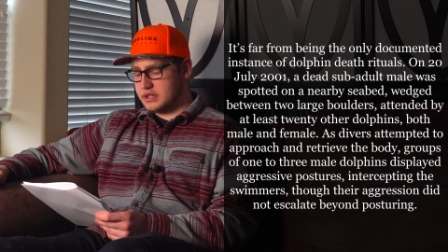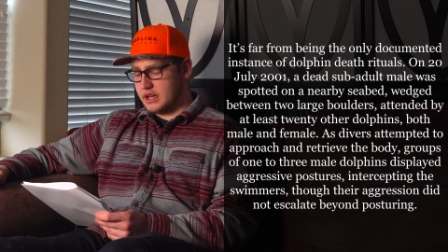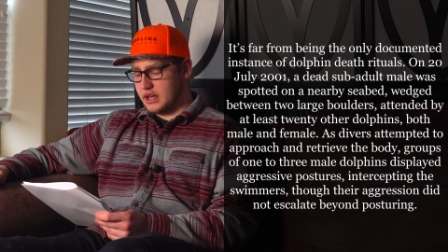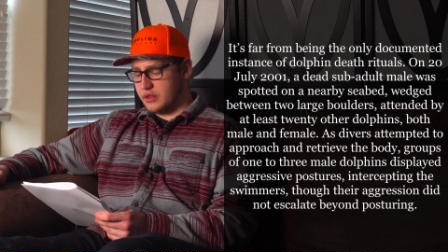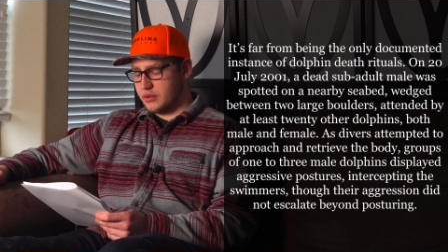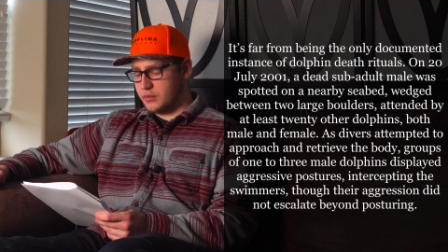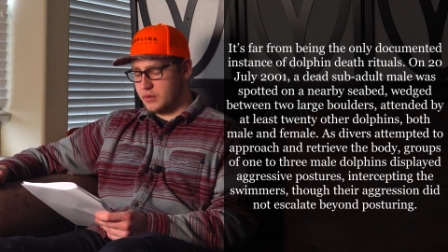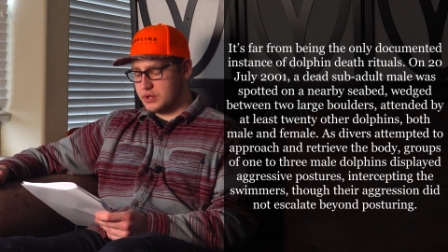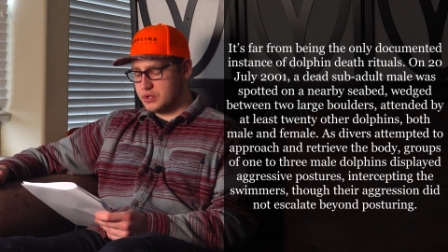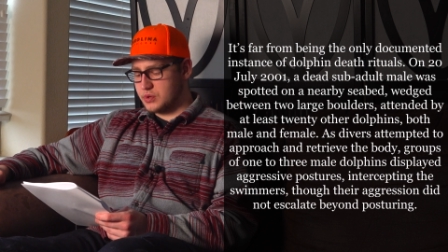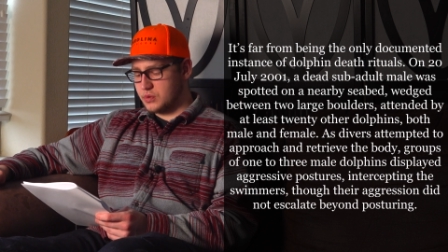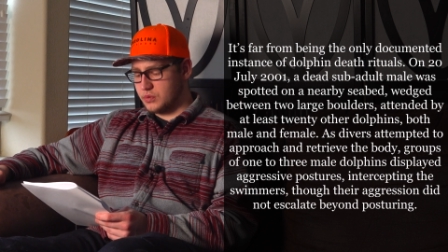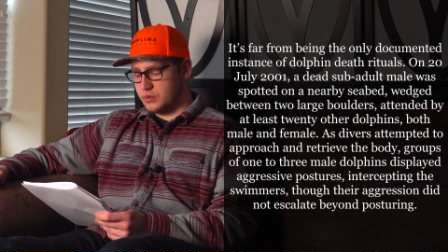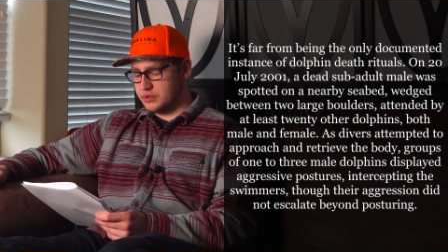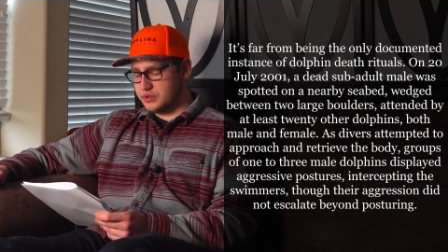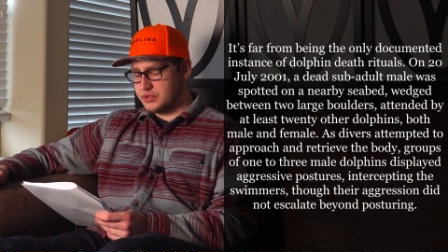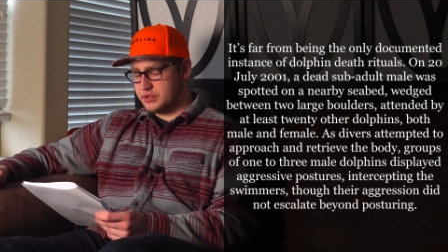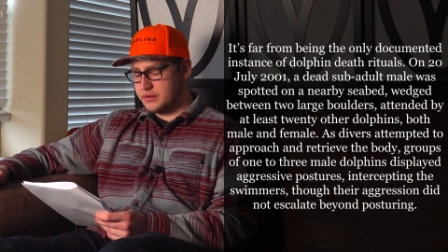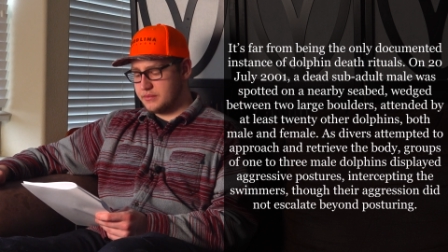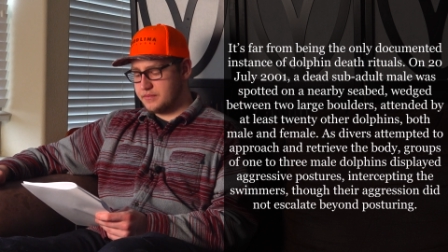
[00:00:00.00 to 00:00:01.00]
death
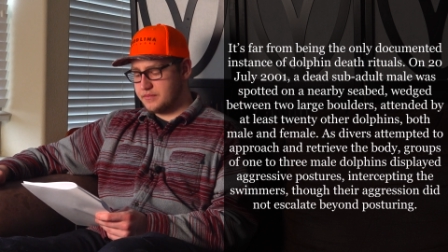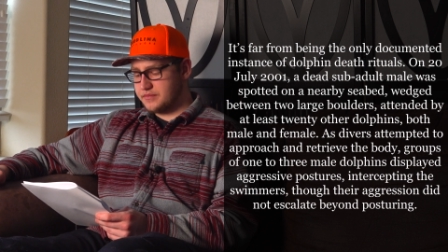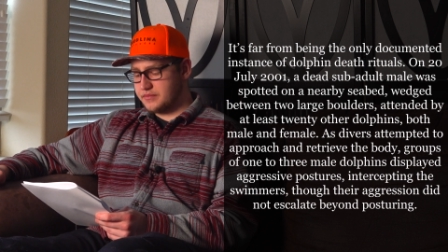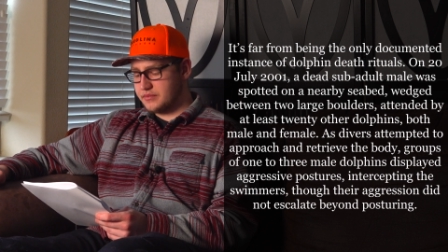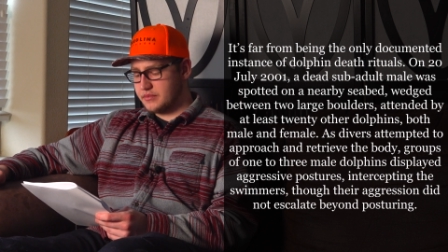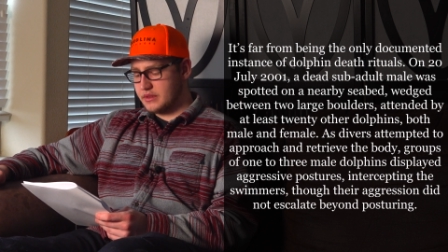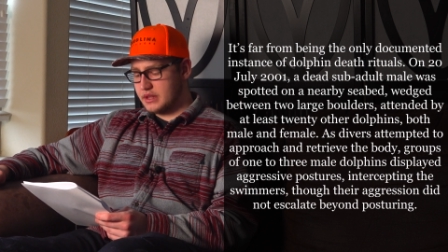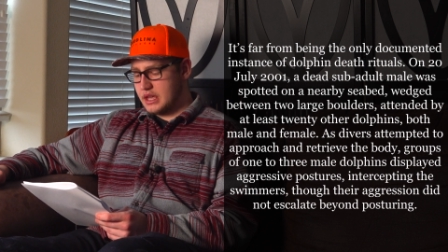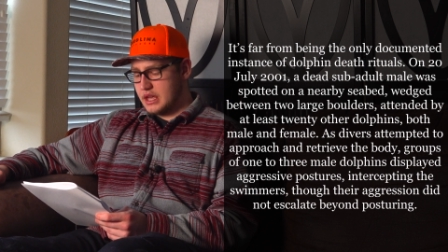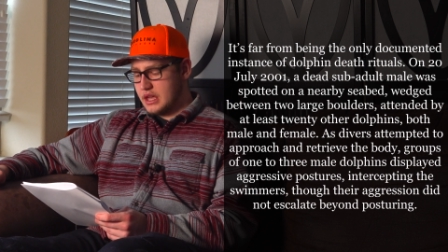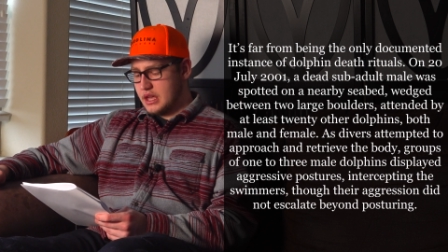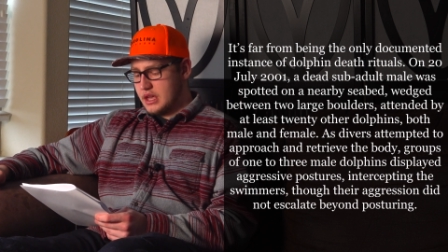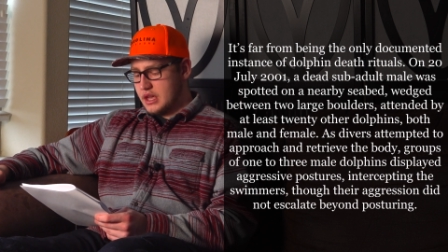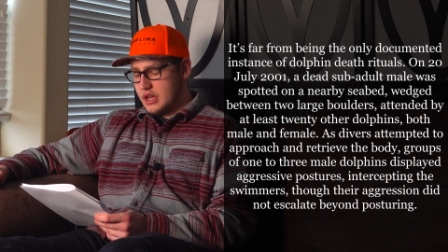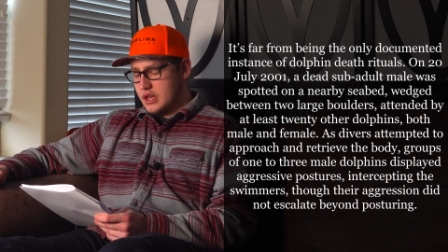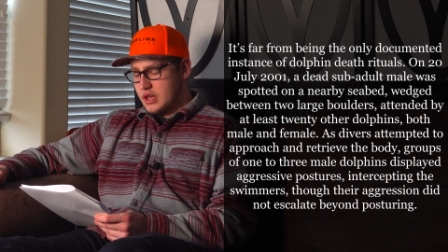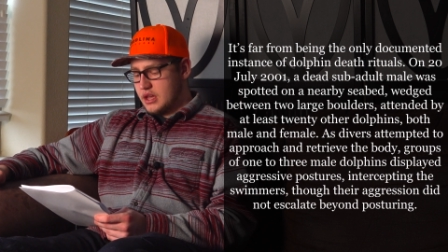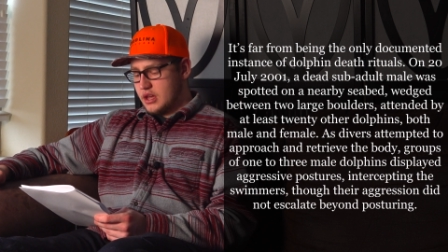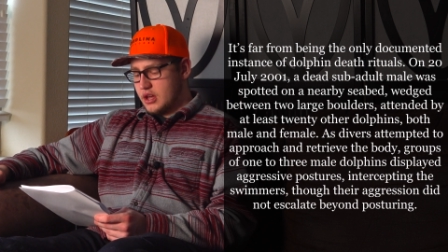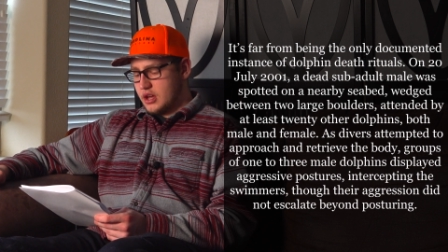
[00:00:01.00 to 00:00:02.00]
rituals.
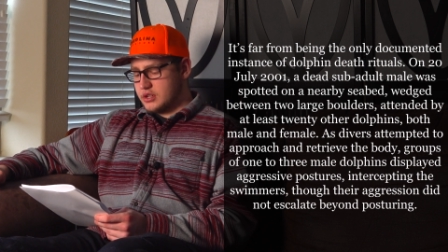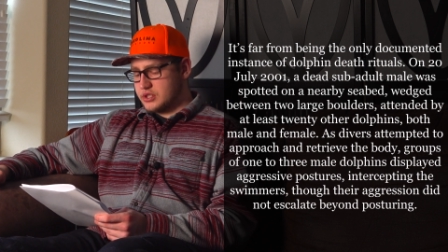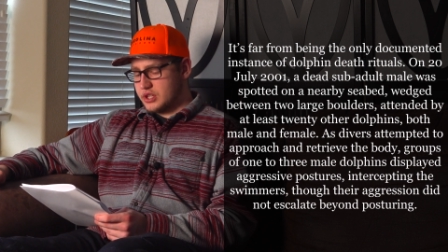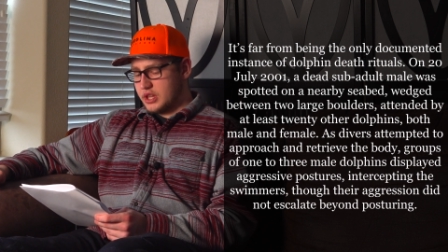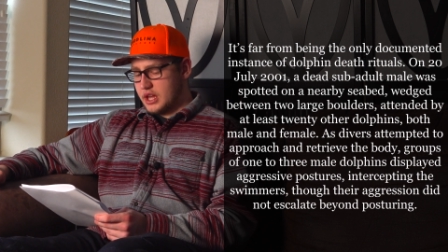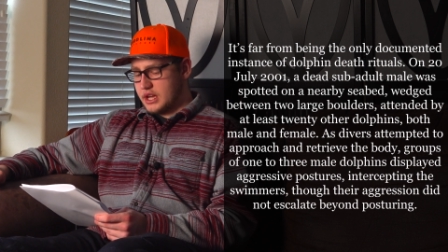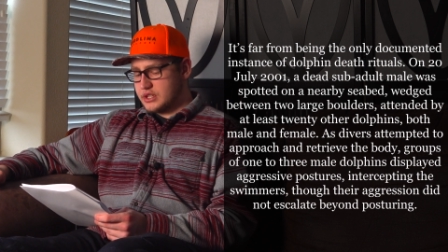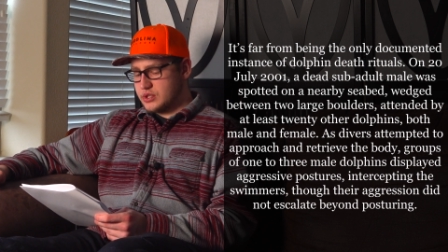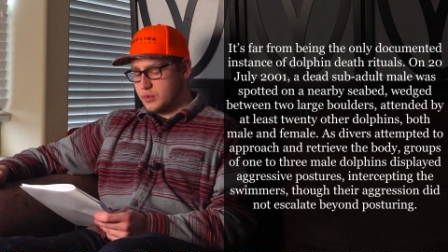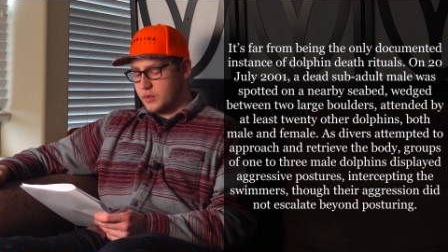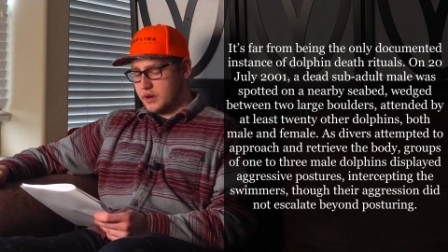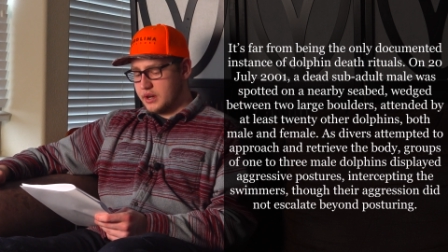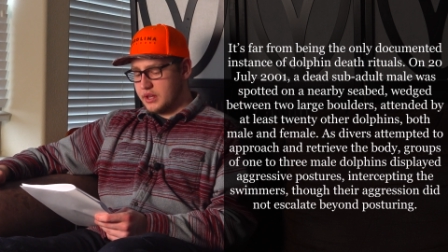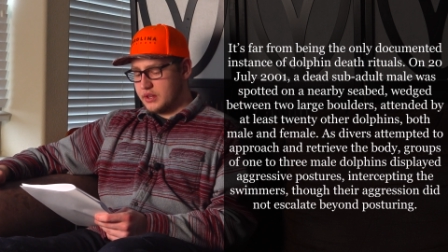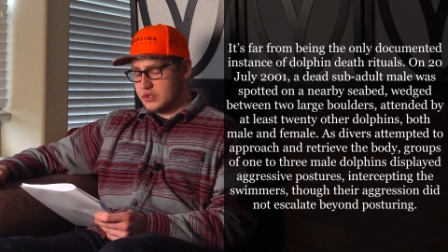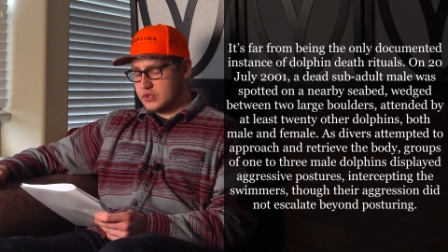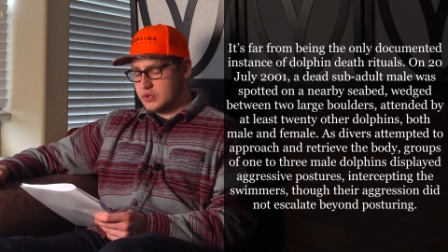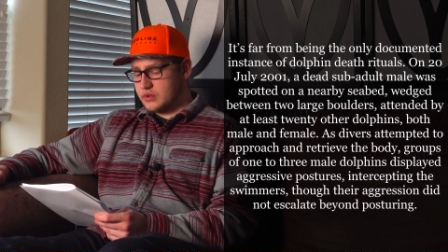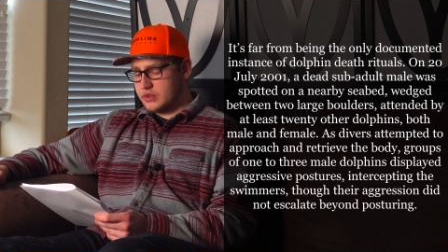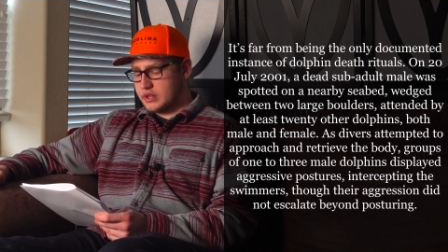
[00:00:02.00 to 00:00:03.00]
On July 20,
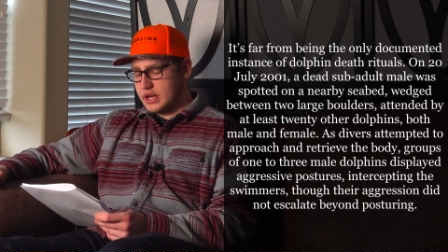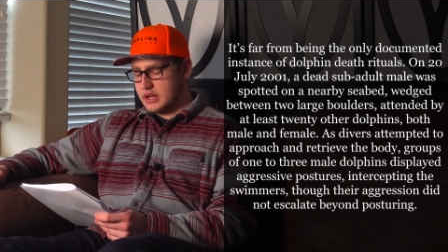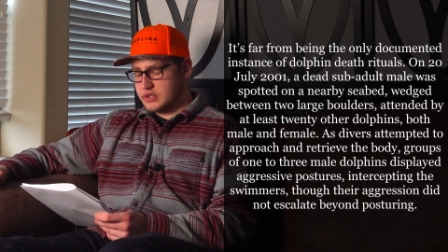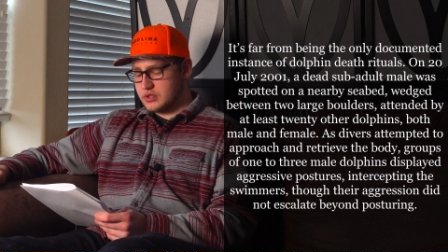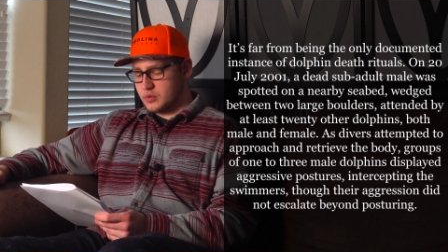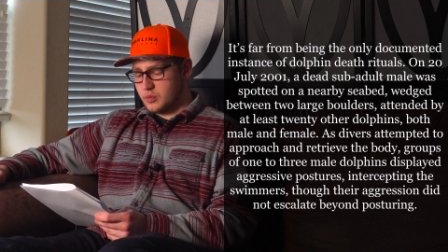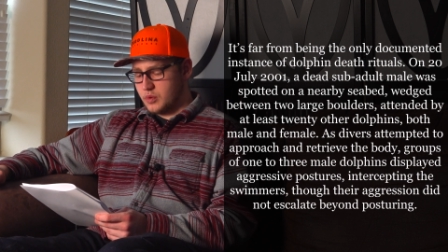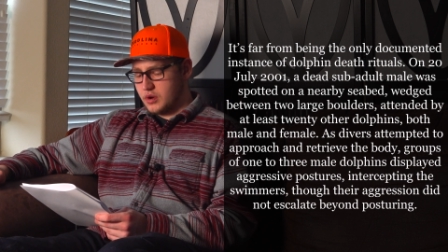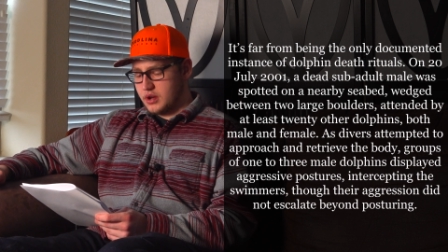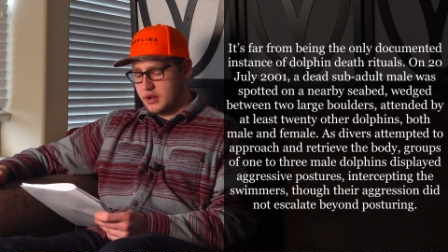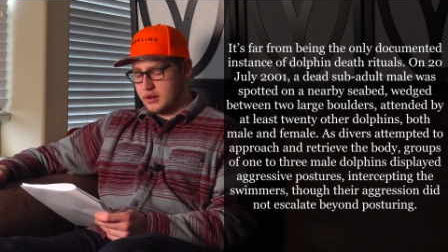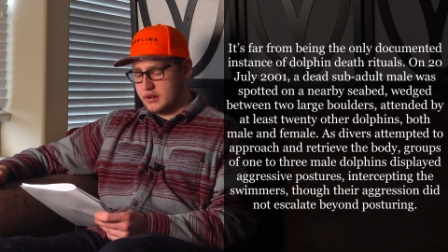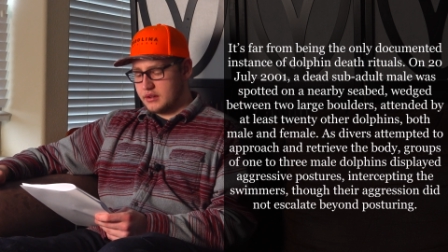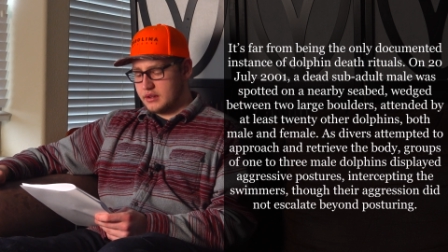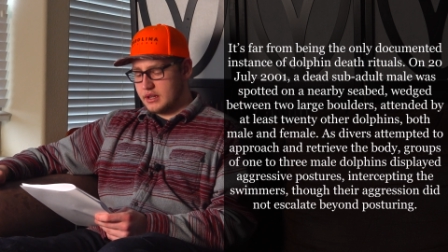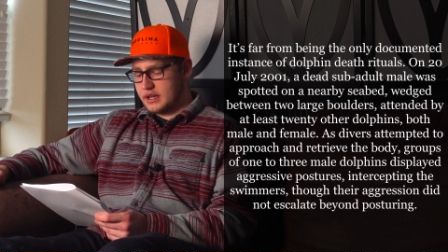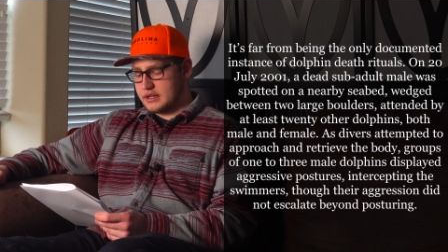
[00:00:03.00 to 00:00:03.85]
2001,